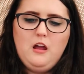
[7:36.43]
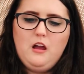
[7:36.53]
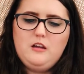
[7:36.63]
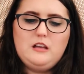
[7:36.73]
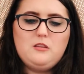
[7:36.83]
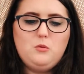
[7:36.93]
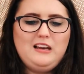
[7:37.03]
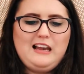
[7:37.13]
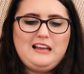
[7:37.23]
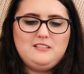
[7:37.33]
Another one
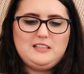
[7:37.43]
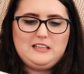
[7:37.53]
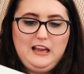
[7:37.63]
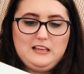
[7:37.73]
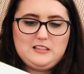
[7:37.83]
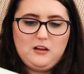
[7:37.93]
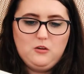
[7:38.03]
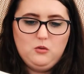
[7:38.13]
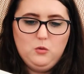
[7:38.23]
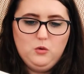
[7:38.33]
landed, hissing
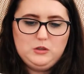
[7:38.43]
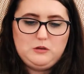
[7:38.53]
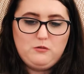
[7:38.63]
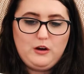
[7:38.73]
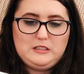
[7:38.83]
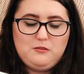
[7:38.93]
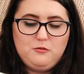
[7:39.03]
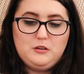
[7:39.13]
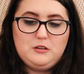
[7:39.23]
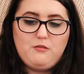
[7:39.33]
on the water right in
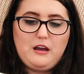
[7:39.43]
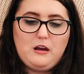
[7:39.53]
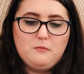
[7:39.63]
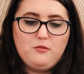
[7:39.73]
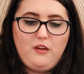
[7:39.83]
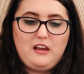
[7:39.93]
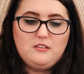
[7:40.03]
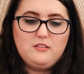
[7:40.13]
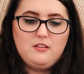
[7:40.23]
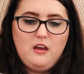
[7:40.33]
front of Hiccup's
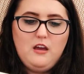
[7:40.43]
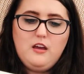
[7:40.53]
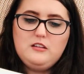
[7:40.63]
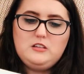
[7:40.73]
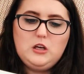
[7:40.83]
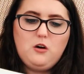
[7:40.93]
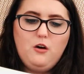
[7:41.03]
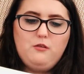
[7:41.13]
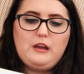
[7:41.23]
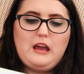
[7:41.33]
face. It took
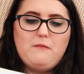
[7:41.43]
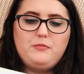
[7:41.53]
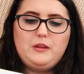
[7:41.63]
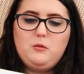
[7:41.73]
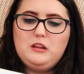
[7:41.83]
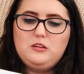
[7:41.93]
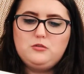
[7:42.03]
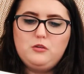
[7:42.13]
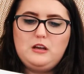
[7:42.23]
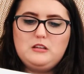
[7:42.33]
off again with a
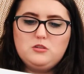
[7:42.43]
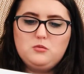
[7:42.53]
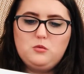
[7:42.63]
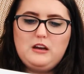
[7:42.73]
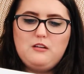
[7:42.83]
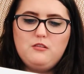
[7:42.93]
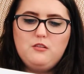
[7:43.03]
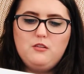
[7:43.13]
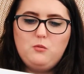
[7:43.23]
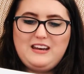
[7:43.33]
screech when
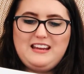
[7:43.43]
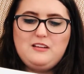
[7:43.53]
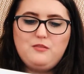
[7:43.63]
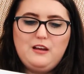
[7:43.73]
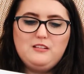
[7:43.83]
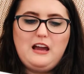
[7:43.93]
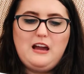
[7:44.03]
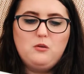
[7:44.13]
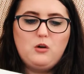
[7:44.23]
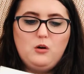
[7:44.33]
it felt
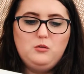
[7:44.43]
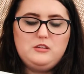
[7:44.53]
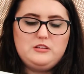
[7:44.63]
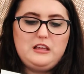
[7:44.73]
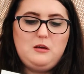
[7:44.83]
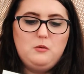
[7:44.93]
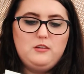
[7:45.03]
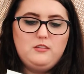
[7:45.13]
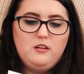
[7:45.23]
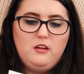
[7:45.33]
how cold the sea was.